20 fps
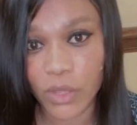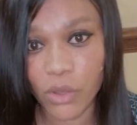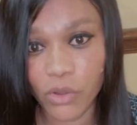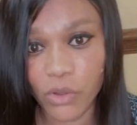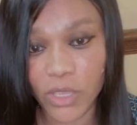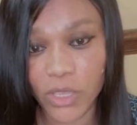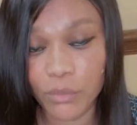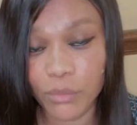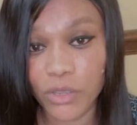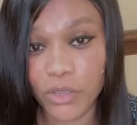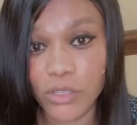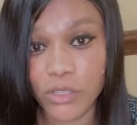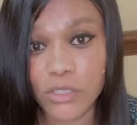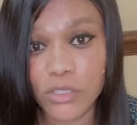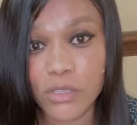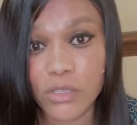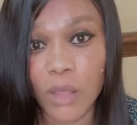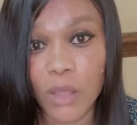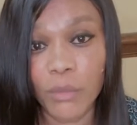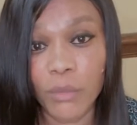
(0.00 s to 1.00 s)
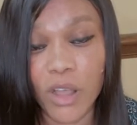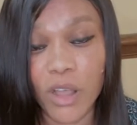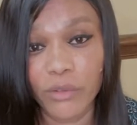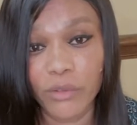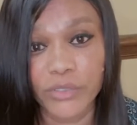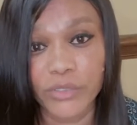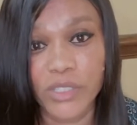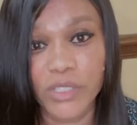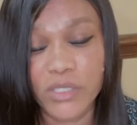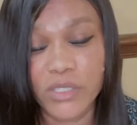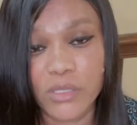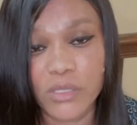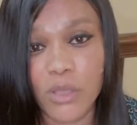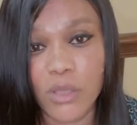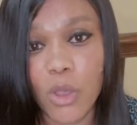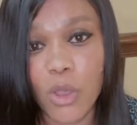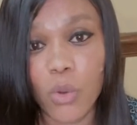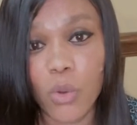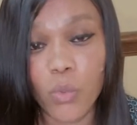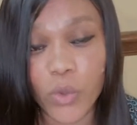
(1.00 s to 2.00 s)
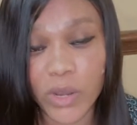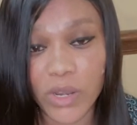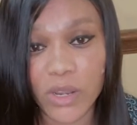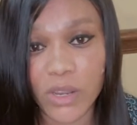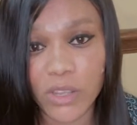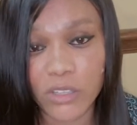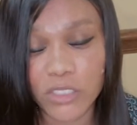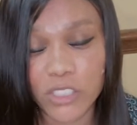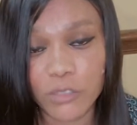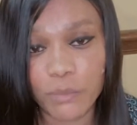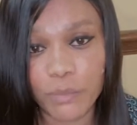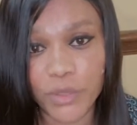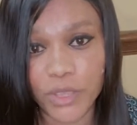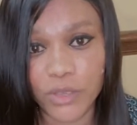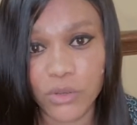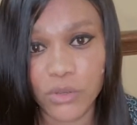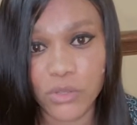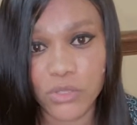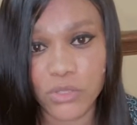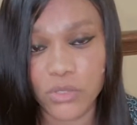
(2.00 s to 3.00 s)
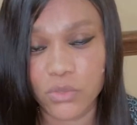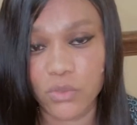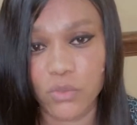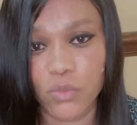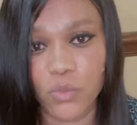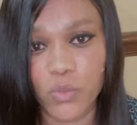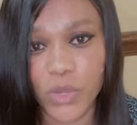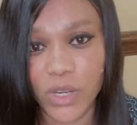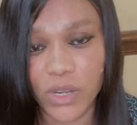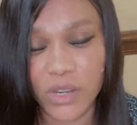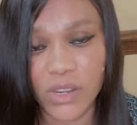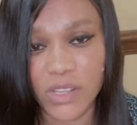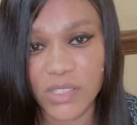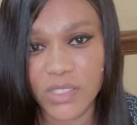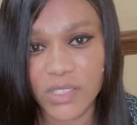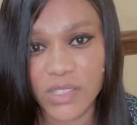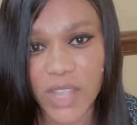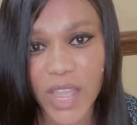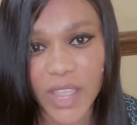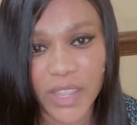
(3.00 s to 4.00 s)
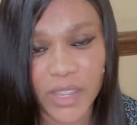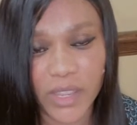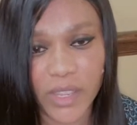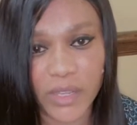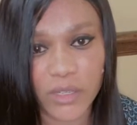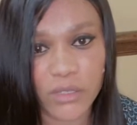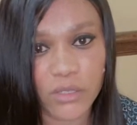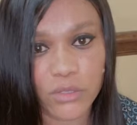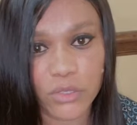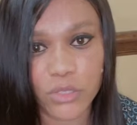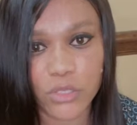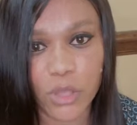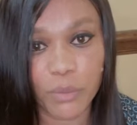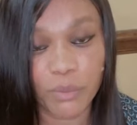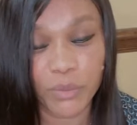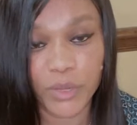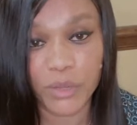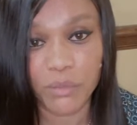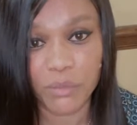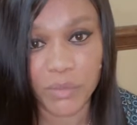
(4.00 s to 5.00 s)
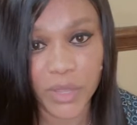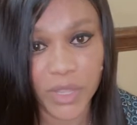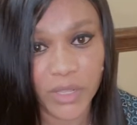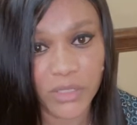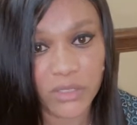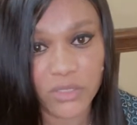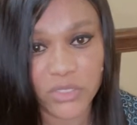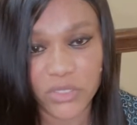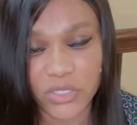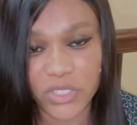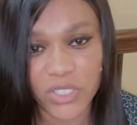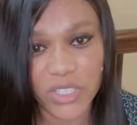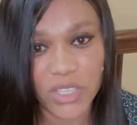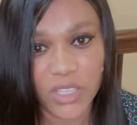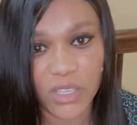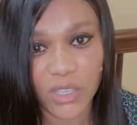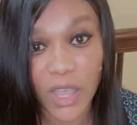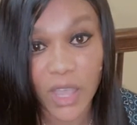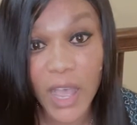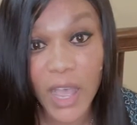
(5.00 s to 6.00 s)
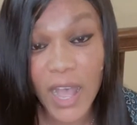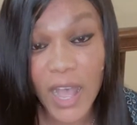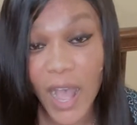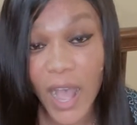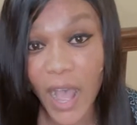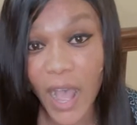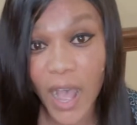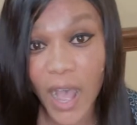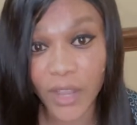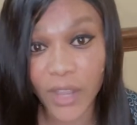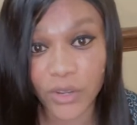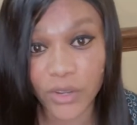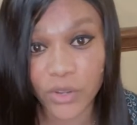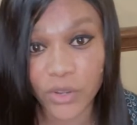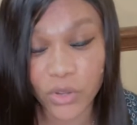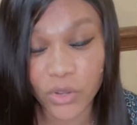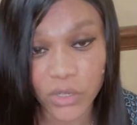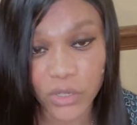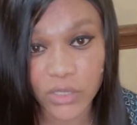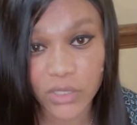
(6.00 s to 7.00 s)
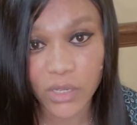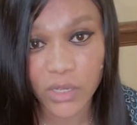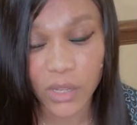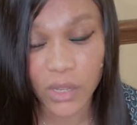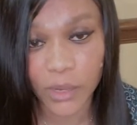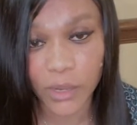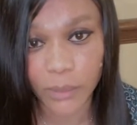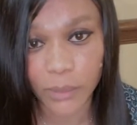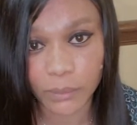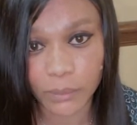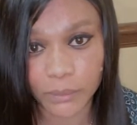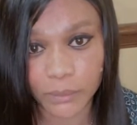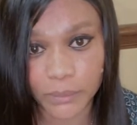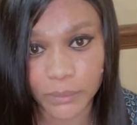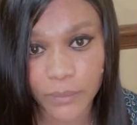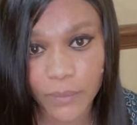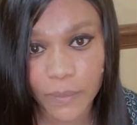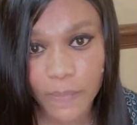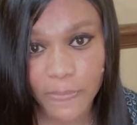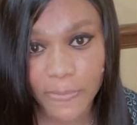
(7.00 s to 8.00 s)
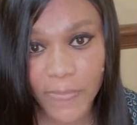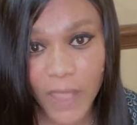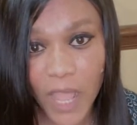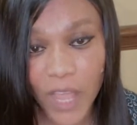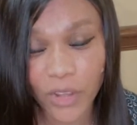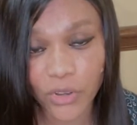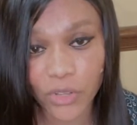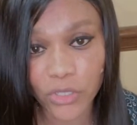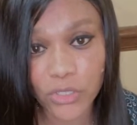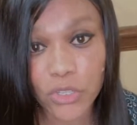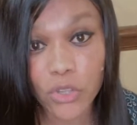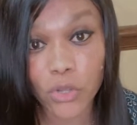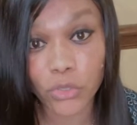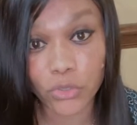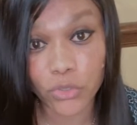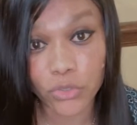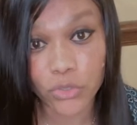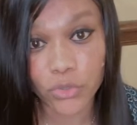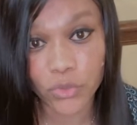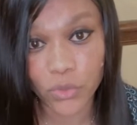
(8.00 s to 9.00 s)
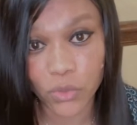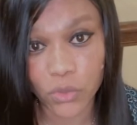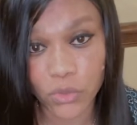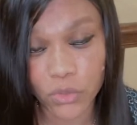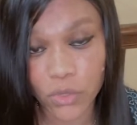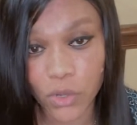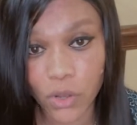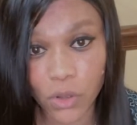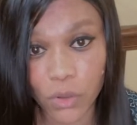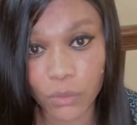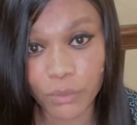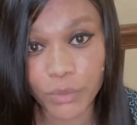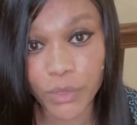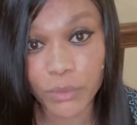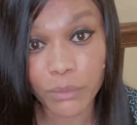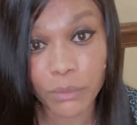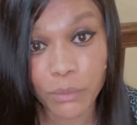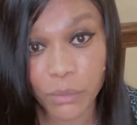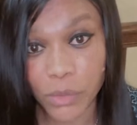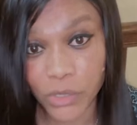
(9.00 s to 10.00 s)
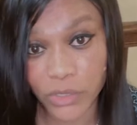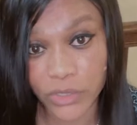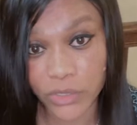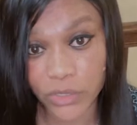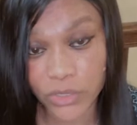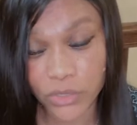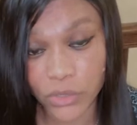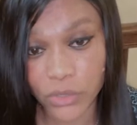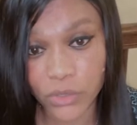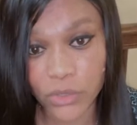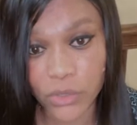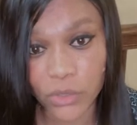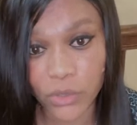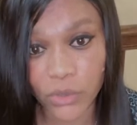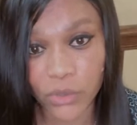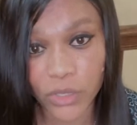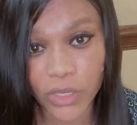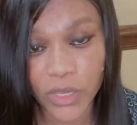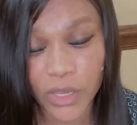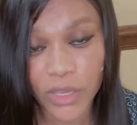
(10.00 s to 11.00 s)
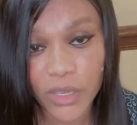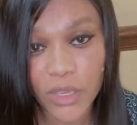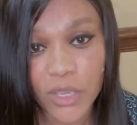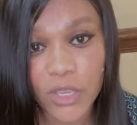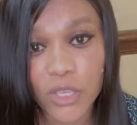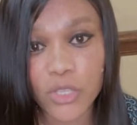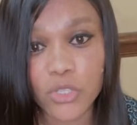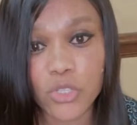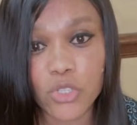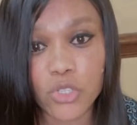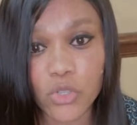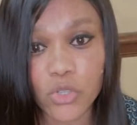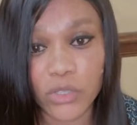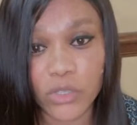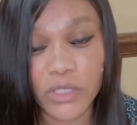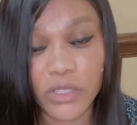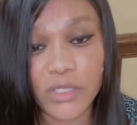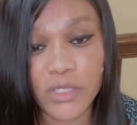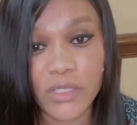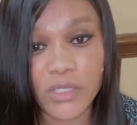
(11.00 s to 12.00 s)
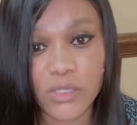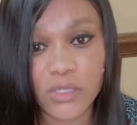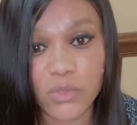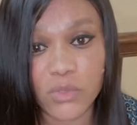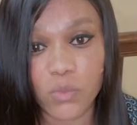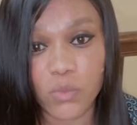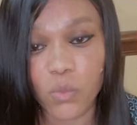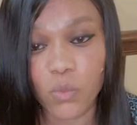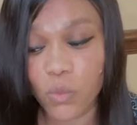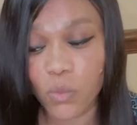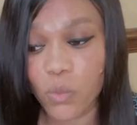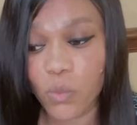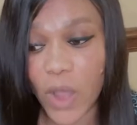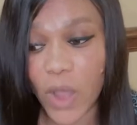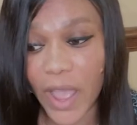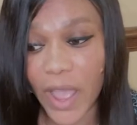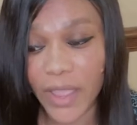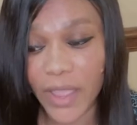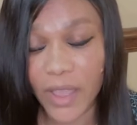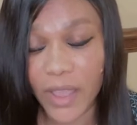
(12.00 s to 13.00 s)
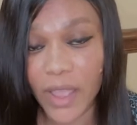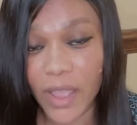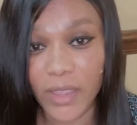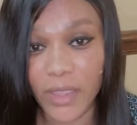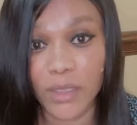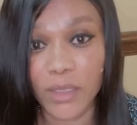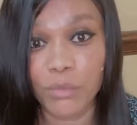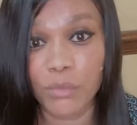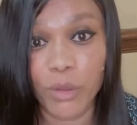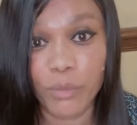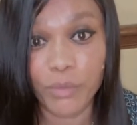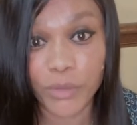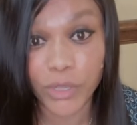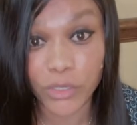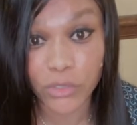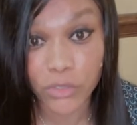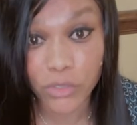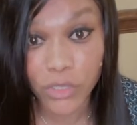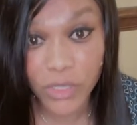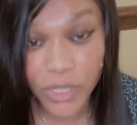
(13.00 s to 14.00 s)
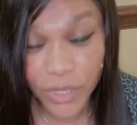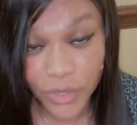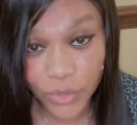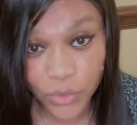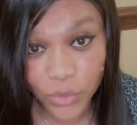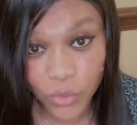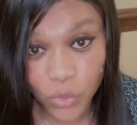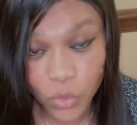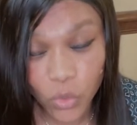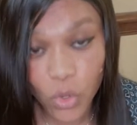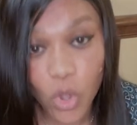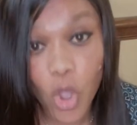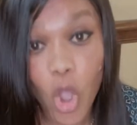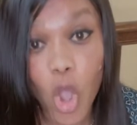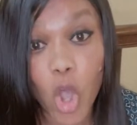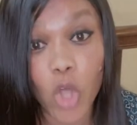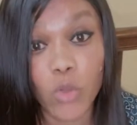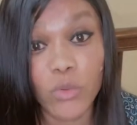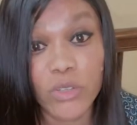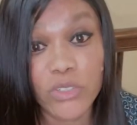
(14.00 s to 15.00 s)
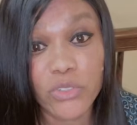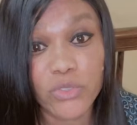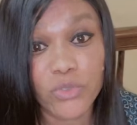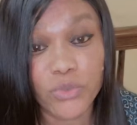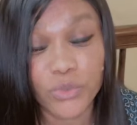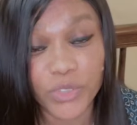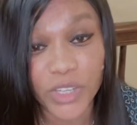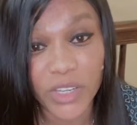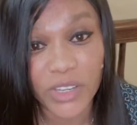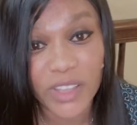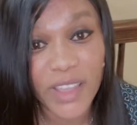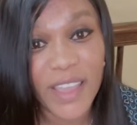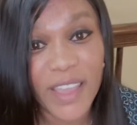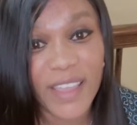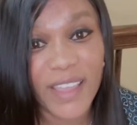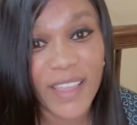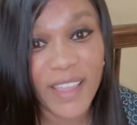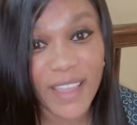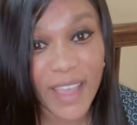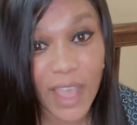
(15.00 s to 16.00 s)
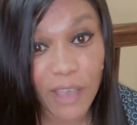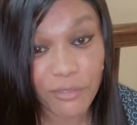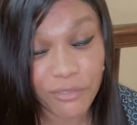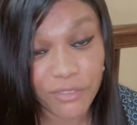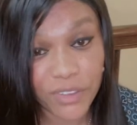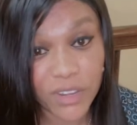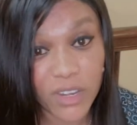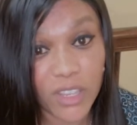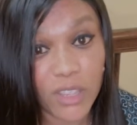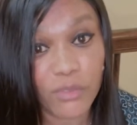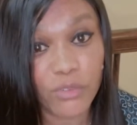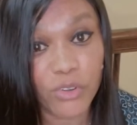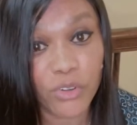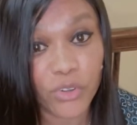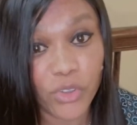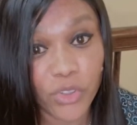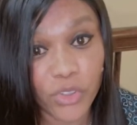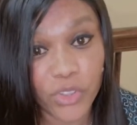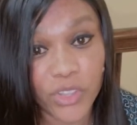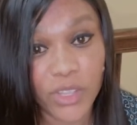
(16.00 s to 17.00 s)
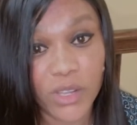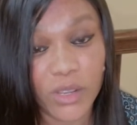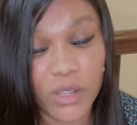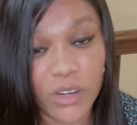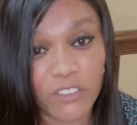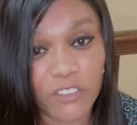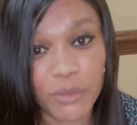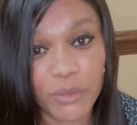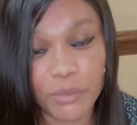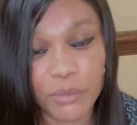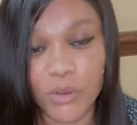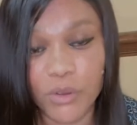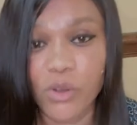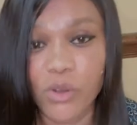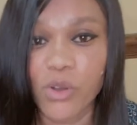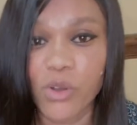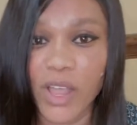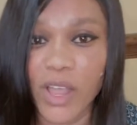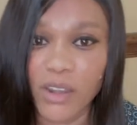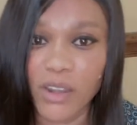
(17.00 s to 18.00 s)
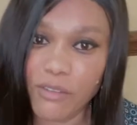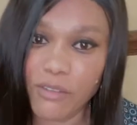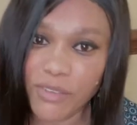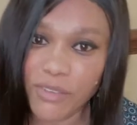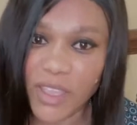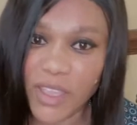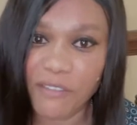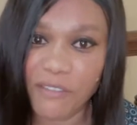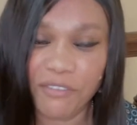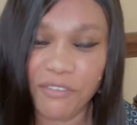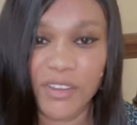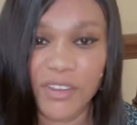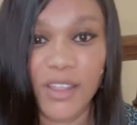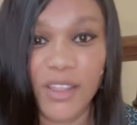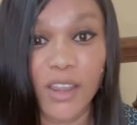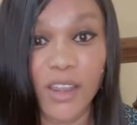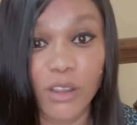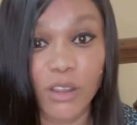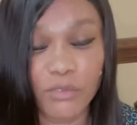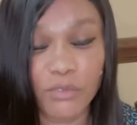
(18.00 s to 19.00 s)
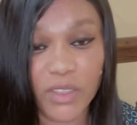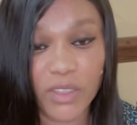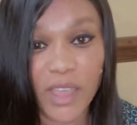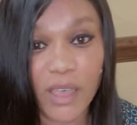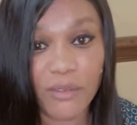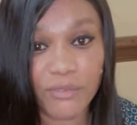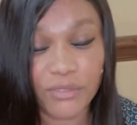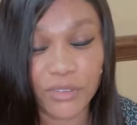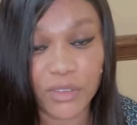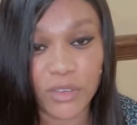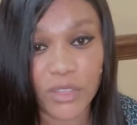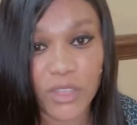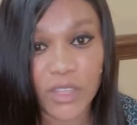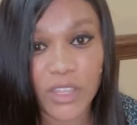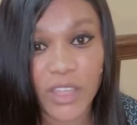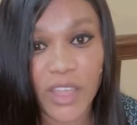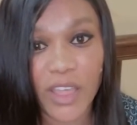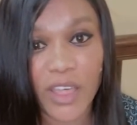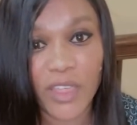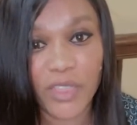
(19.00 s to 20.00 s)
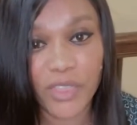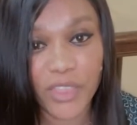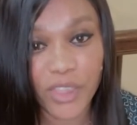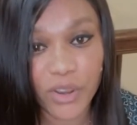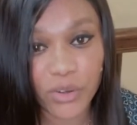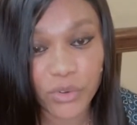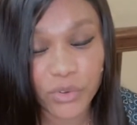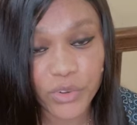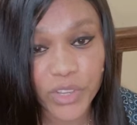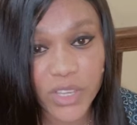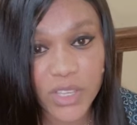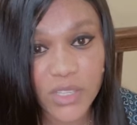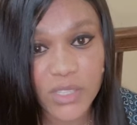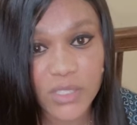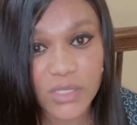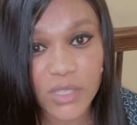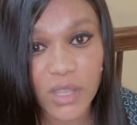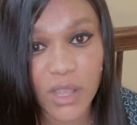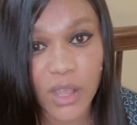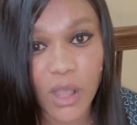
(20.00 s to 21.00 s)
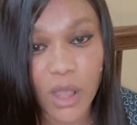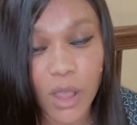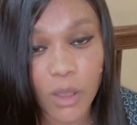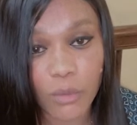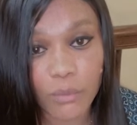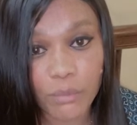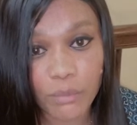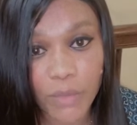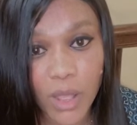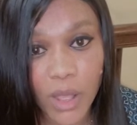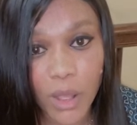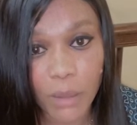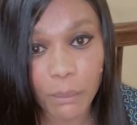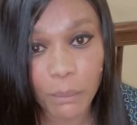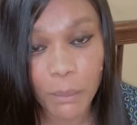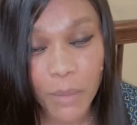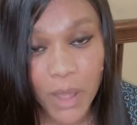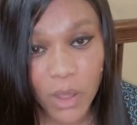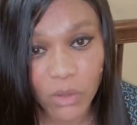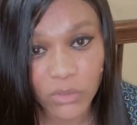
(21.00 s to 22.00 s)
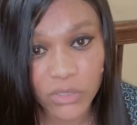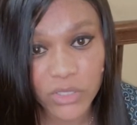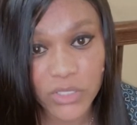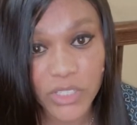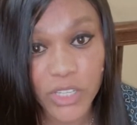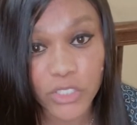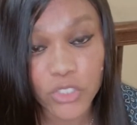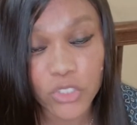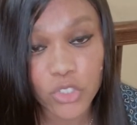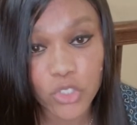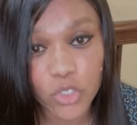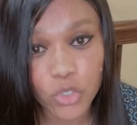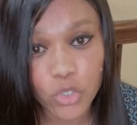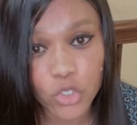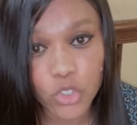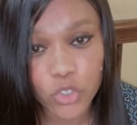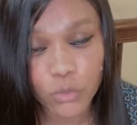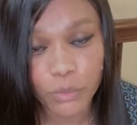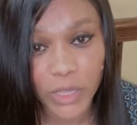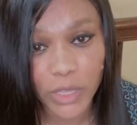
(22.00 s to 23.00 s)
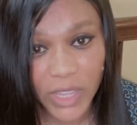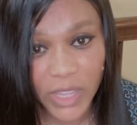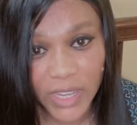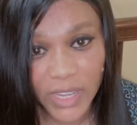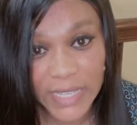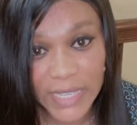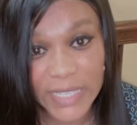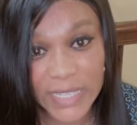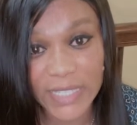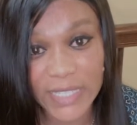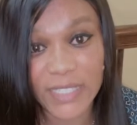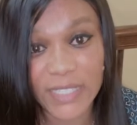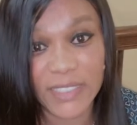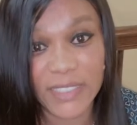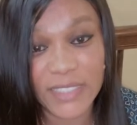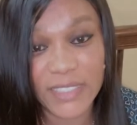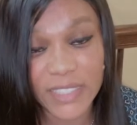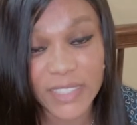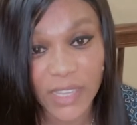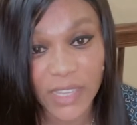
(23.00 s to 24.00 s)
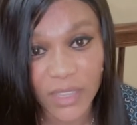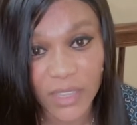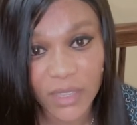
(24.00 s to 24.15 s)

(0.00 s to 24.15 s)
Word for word: Okay, because some of this weight loss pills, weight loss diet, supplements, tea are not um, are not controlled or being monitored okay so this is why i came up here to let you know always read caffeine even though you hear a lot of people oh i love caffeine i love caffeine there is an amount that you should be getting in a day